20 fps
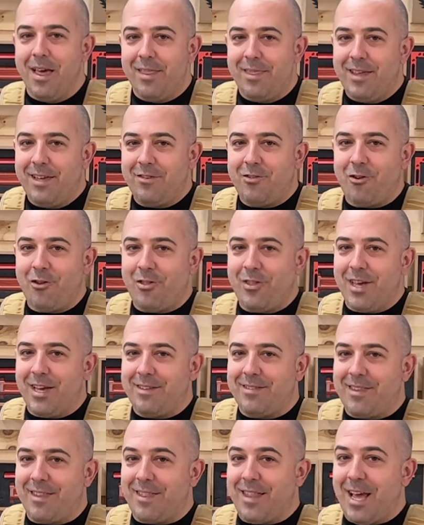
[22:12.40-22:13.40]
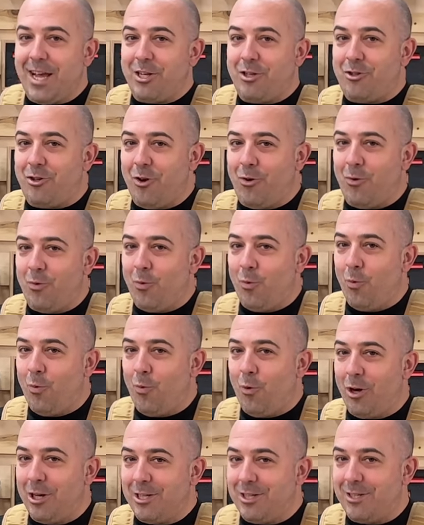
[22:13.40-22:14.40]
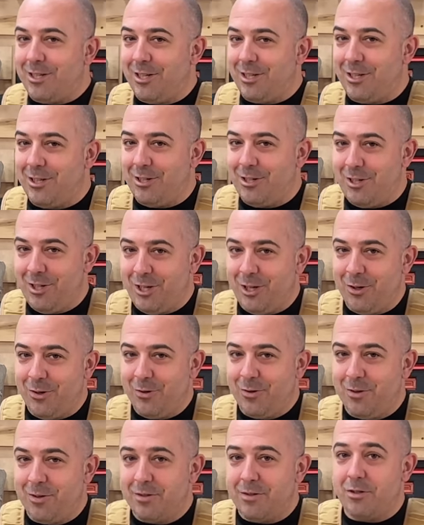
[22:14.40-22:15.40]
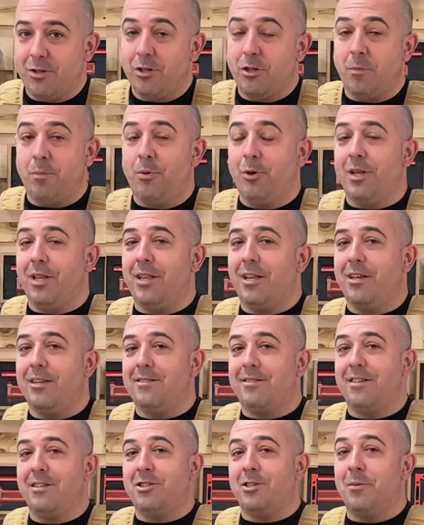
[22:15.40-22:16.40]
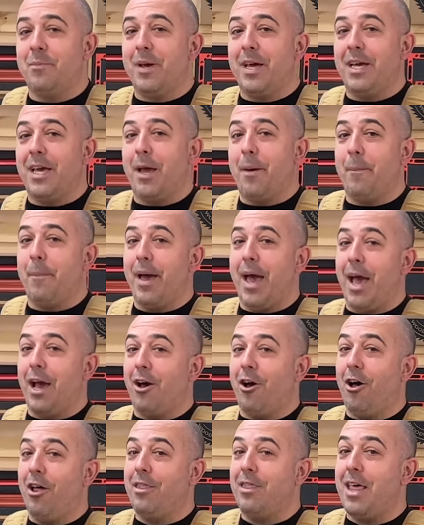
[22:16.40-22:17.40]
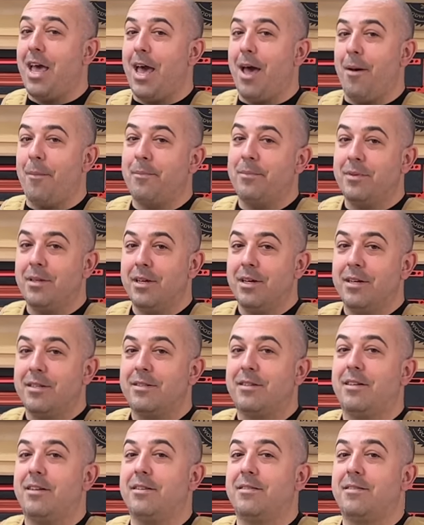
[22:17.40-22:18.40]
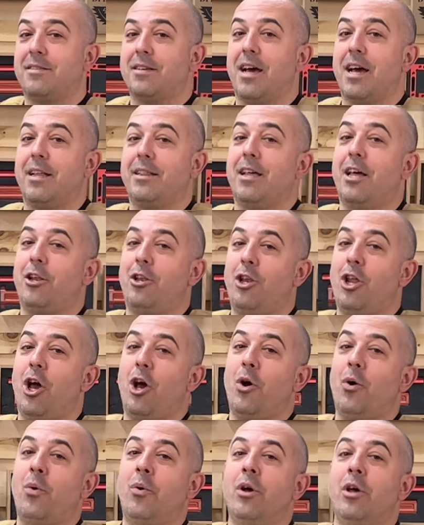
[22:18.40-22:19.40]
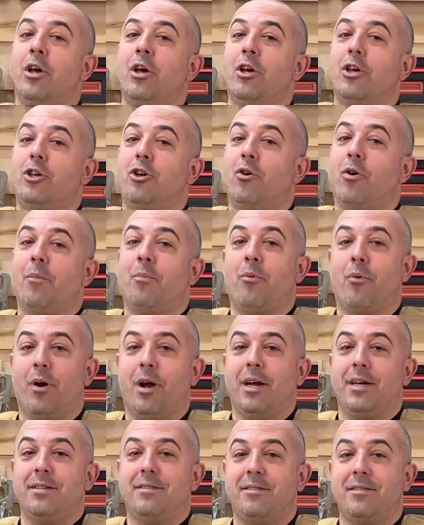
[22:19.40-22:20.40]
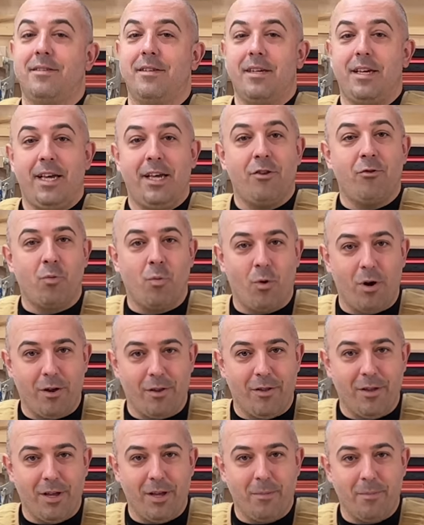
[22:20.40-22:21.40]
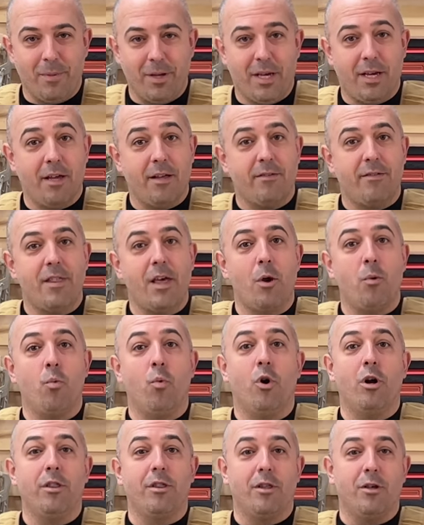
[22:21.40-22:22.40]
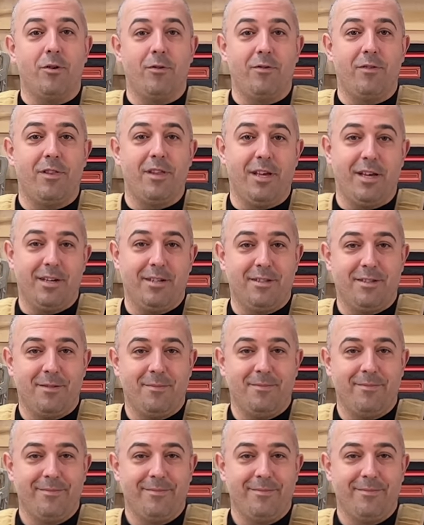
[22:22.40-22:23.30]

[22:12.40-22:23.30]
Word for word: These are things that they don't want to do, so you're putting the decision-making back on them to decide that no, your price is worth it because they want those things.